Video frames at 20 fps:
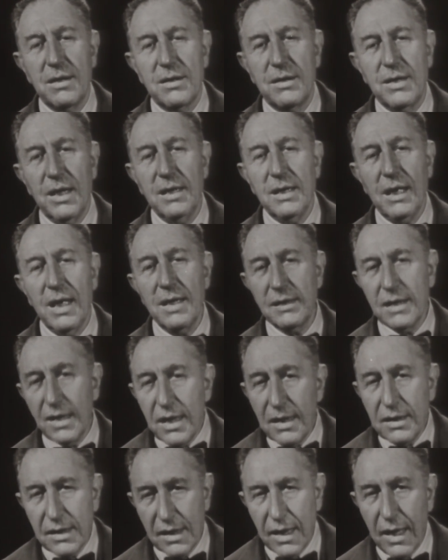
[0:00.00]
that at
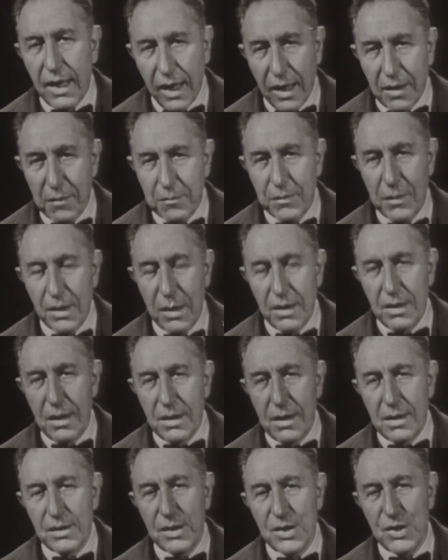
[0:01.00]
that time,
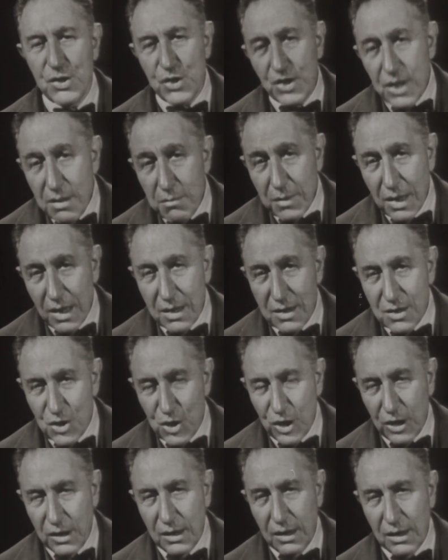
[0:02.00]
the steam
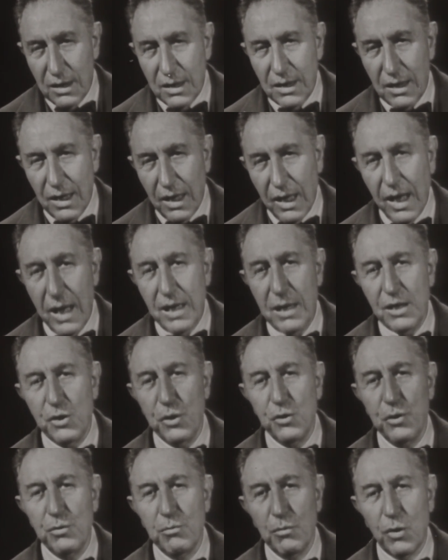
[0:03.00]
engine had
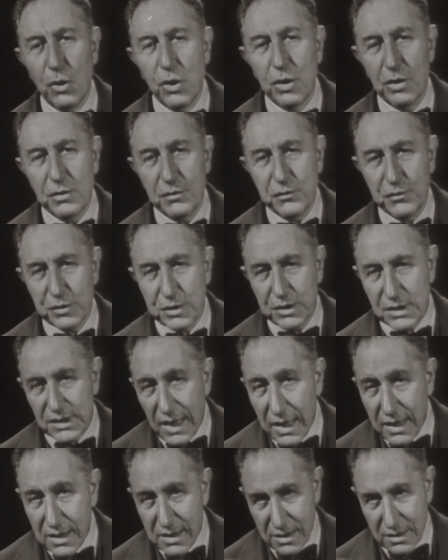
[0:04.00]
done more for
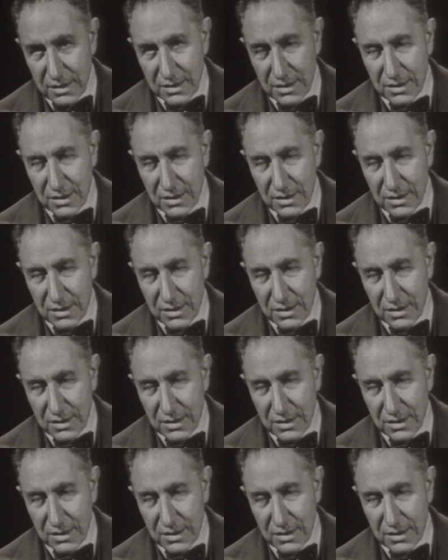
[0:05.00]
science